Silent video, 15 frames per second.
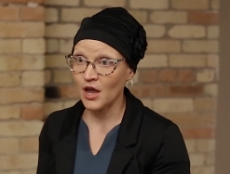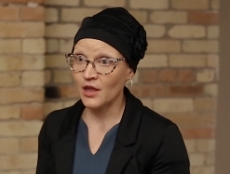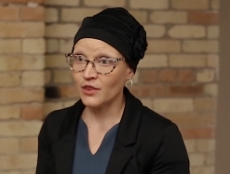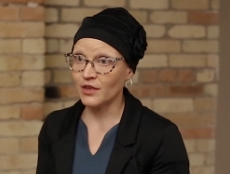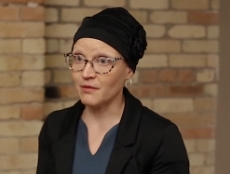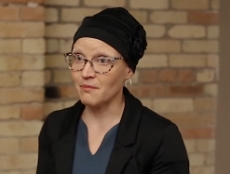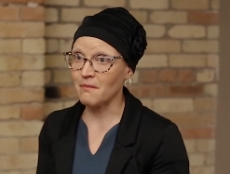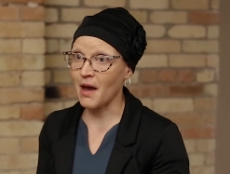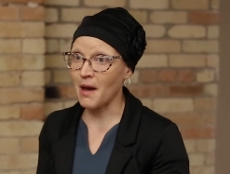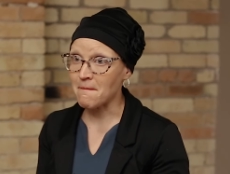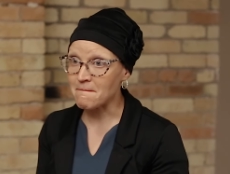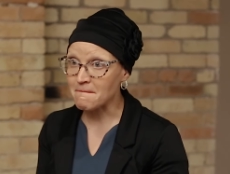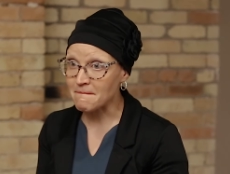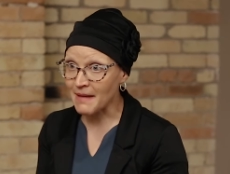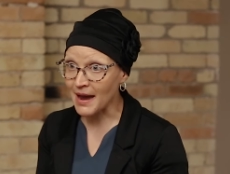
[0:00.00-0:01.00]
The
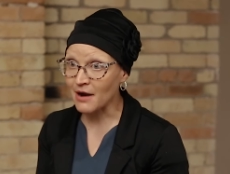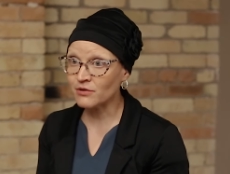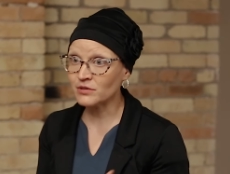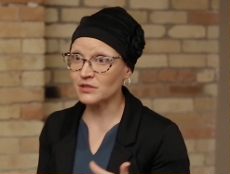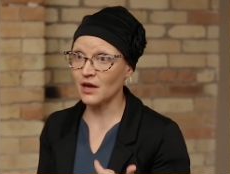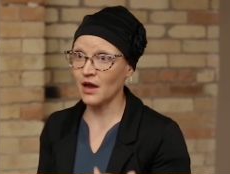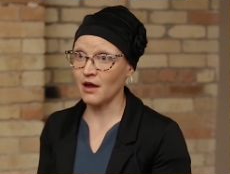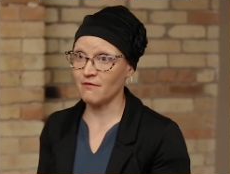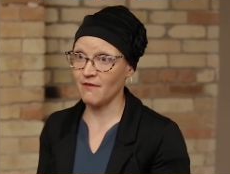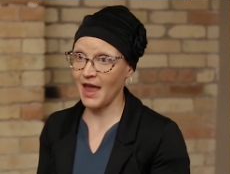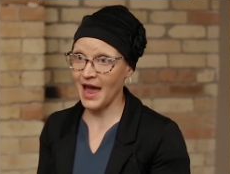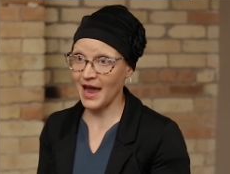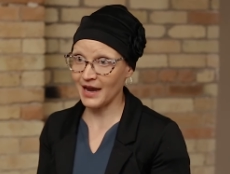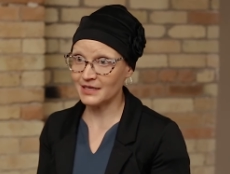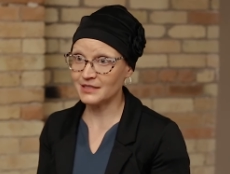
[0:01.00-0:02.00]
amount of
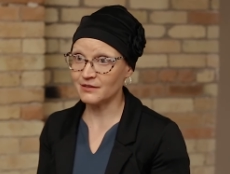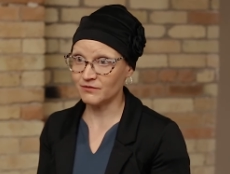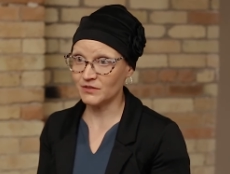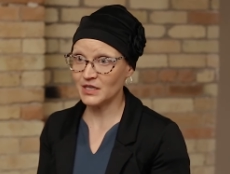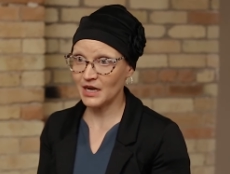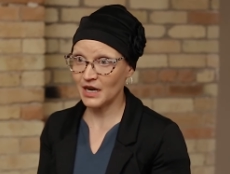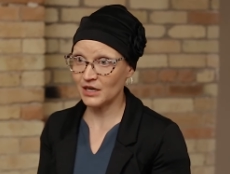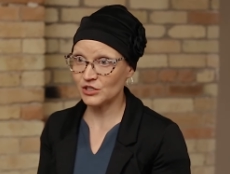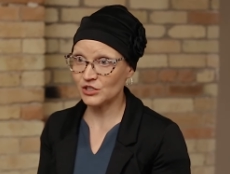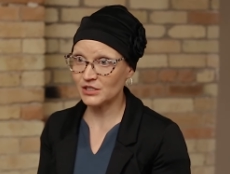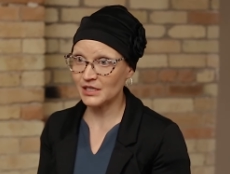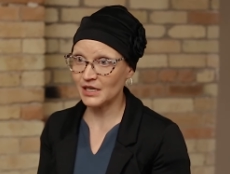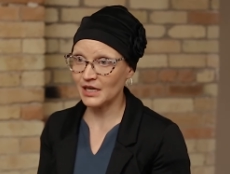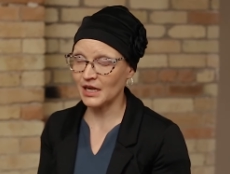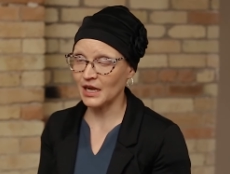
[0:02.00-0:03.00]
active
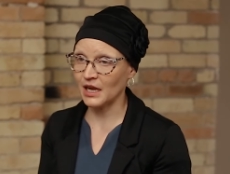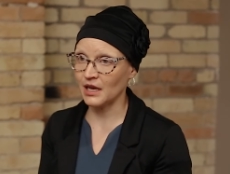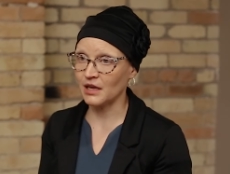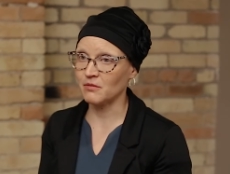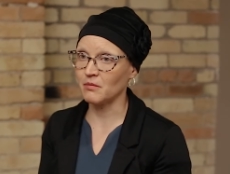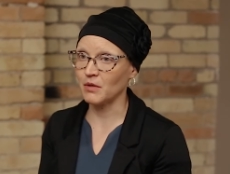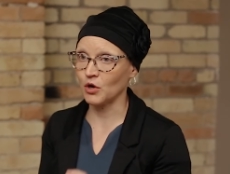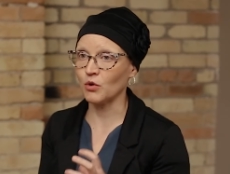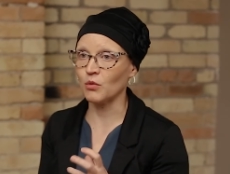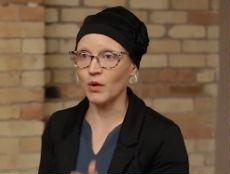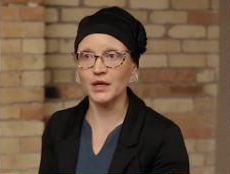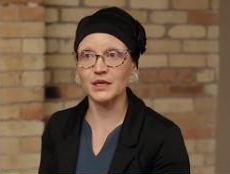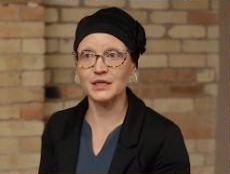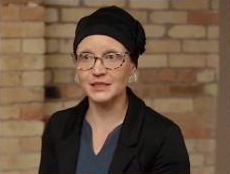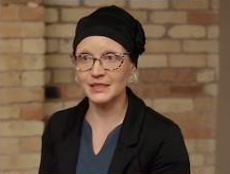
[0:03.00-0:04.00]
THC in
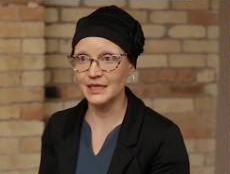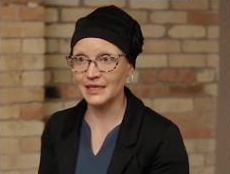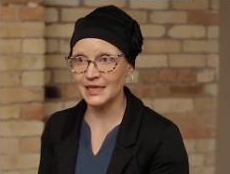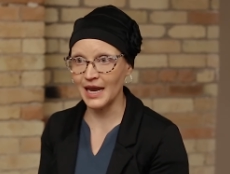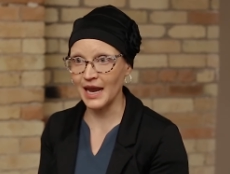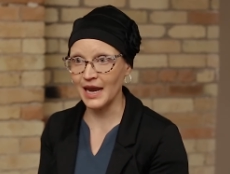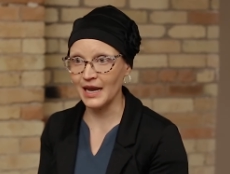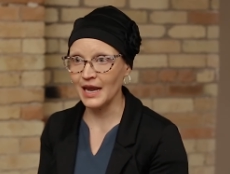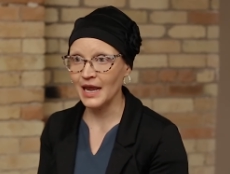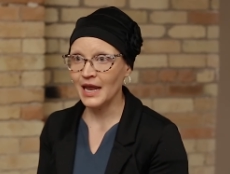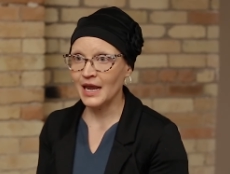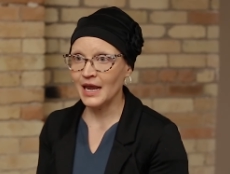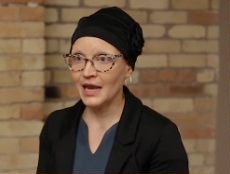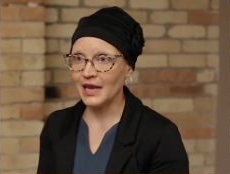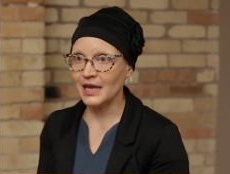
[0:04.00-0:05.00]
marijuana today
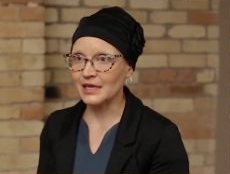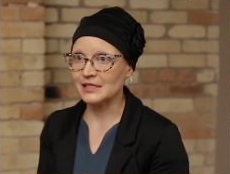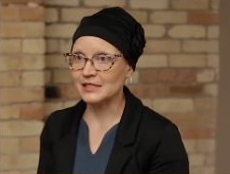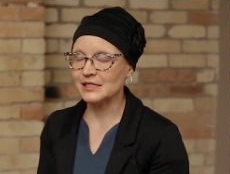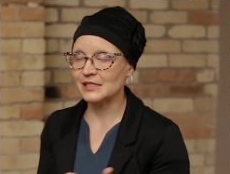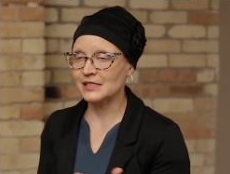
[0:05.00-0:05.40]
is